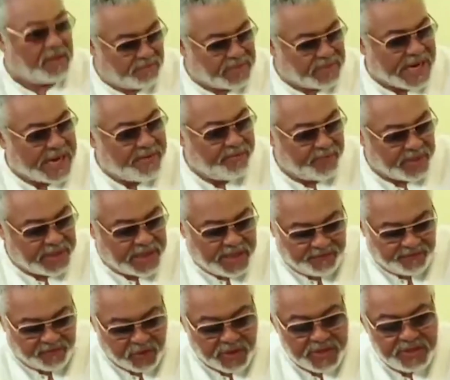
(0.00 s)
But I
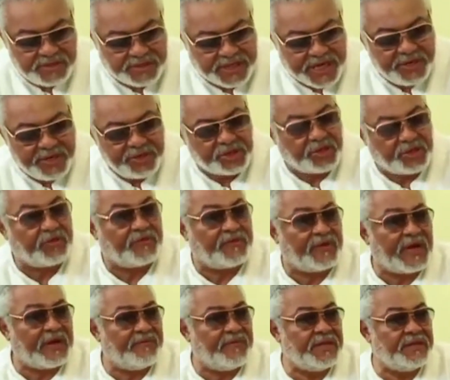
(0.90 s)
believe you're in danger of
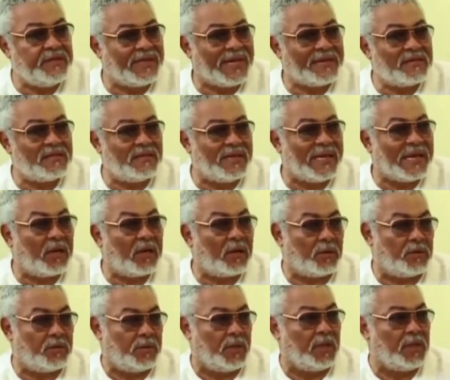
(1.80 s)
having that
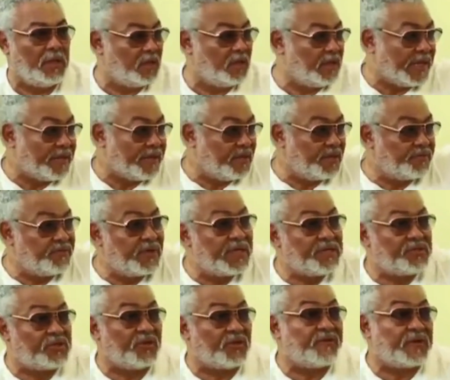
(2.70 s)
now, like the
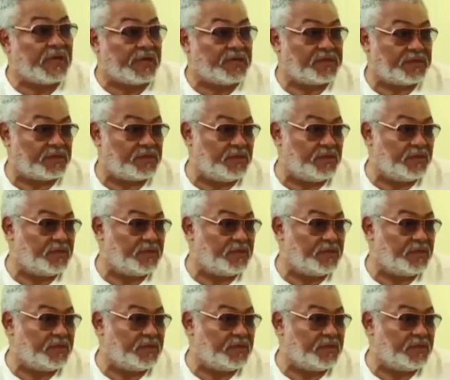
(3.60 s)
rest of us.